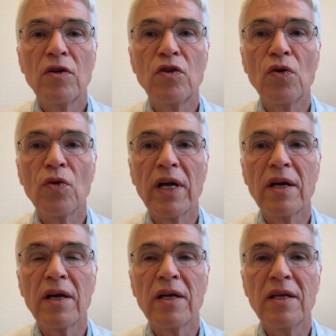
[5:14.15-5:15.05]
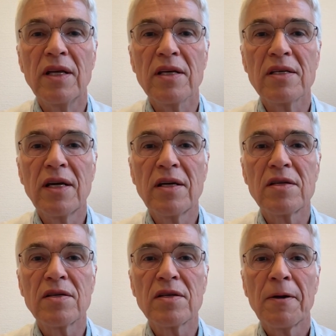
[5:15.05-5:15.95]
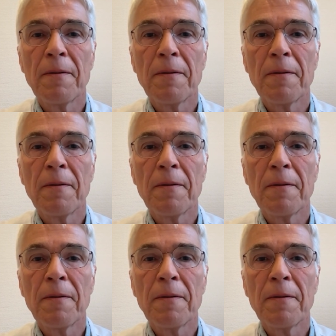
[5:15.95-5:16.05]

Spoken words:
during year 6,